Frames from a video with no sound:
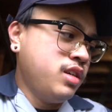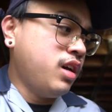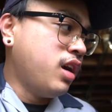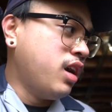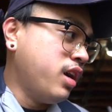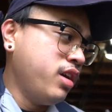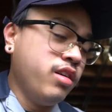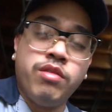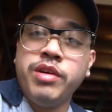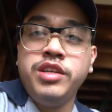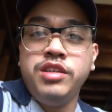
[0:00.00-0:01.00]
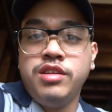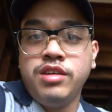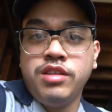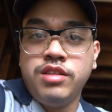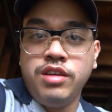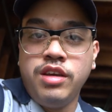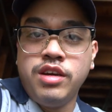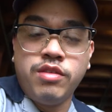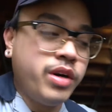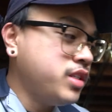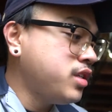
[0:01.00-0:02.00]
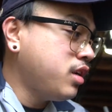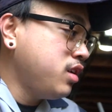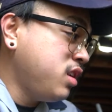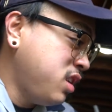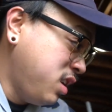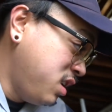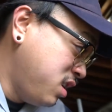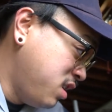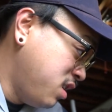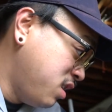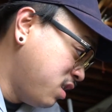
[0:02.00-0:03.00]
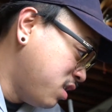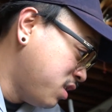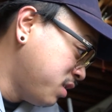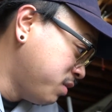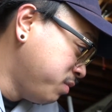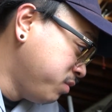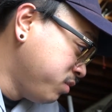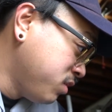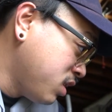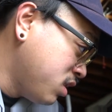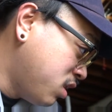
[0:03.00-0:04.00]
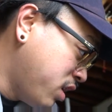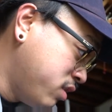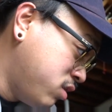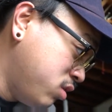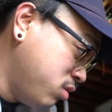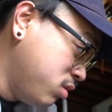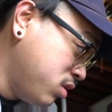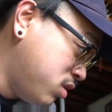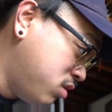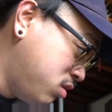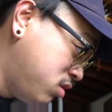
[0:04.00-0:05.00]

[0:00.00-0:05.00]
I already did the right side, and all I had to do is